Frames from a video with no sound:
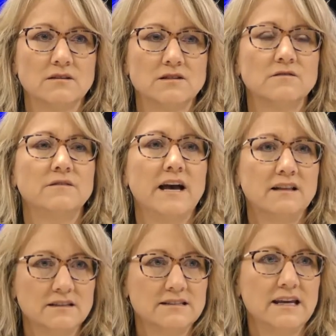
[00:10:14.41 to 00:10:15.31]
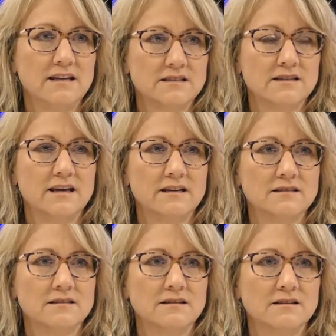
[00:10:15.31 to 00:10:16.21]
to validate
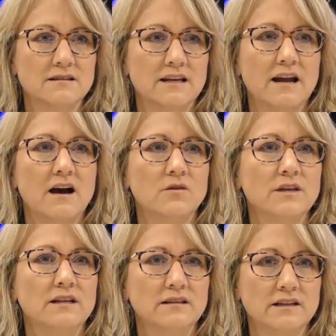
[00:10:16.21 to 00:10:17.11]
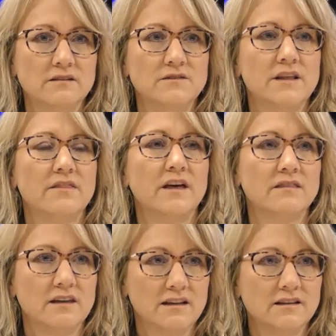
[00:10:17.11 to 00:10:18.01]
that how they lived and
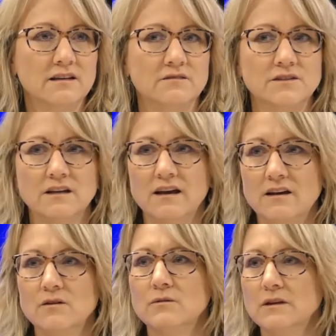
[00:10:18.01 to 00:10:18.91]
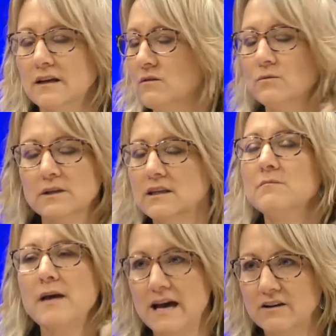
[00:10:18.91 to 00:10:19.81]
that they lived really
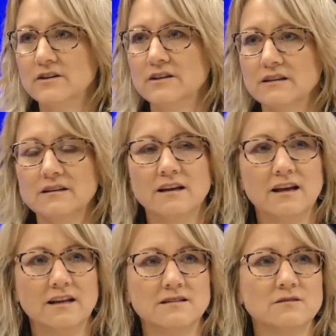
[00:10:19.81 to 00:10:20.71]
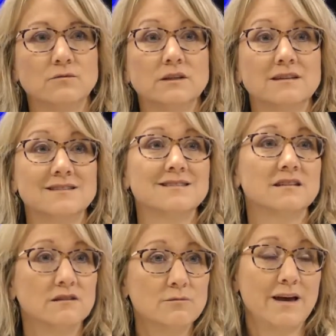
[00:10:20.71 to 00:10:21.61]
mattered and really
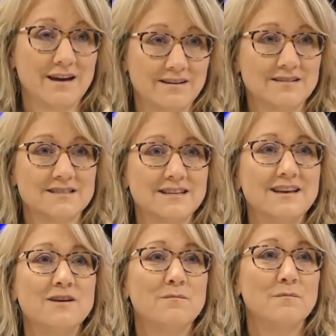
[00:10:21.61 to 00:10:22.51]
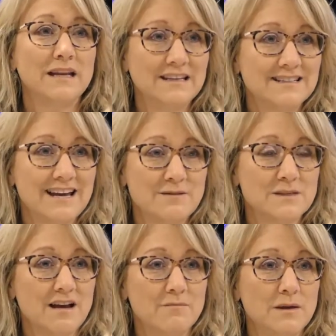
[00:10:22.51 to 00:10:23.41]
still matters. Many
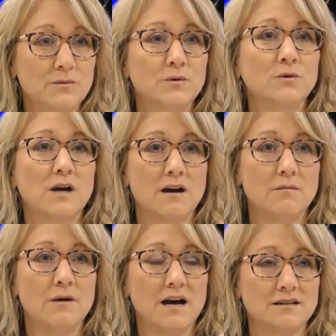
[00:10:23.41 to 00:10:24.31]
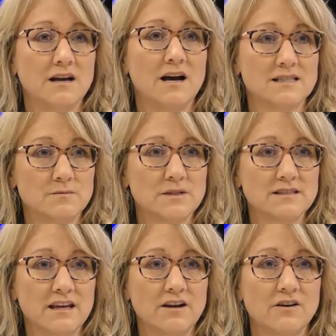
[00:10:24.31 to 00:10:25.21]
times people who come onto
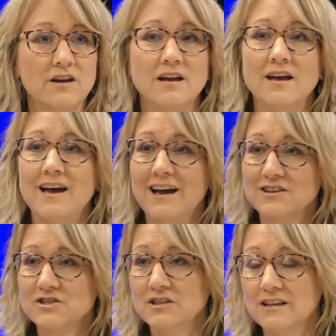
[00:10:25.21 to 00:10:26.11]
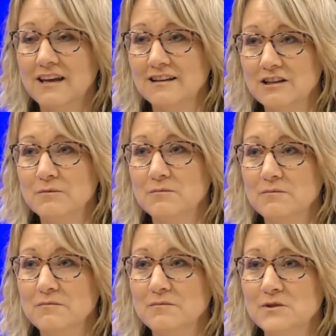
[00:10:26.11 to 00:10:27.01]
hospice care actually end up
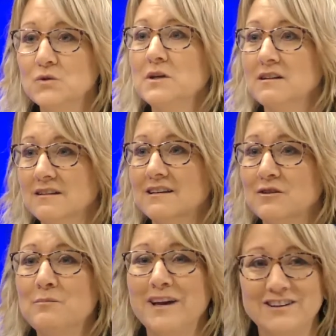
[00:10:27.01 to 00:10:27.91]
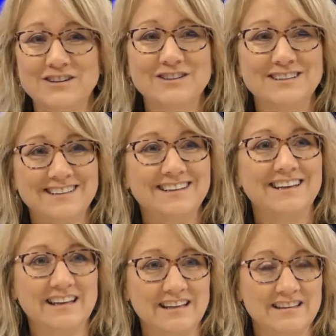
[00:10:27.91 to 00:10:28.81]
doing a little better
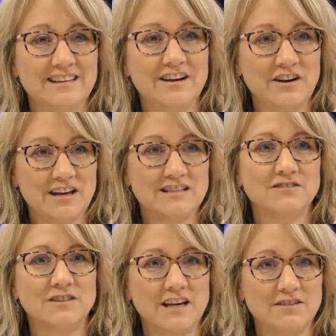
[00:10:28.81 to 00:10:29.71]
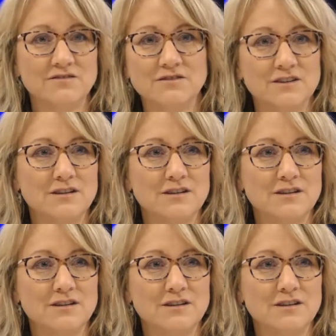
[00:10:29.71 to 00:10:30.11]
in their end of life